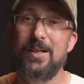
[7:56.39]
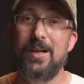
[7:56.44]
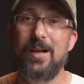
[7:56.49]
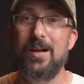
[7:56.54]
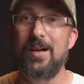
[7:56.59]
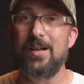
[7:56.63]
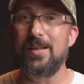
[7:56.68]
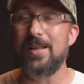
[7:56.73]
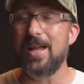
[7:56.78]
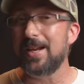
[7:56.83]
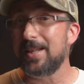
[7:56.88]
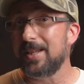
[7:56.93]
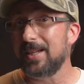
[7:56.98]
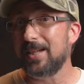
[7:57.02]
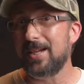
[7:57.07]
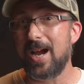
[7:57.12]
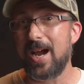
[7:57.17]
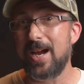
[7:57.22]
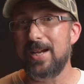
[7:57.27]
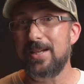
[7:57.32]
A lot of the
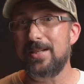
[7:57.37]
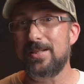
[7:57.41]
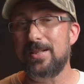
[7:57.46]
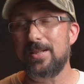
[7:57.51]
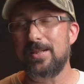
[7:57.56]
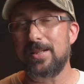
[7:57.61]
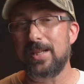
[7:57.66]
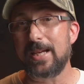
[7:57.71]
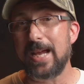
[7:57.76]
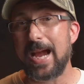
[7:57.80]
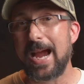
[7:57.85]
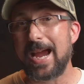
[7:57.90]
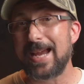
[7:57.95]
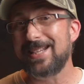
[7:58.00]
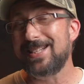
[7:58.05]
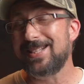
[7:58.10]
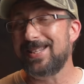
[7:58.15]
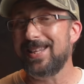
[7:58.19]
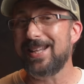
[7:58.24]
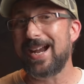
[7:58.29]
guides
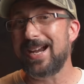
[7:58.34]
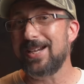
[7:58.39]
that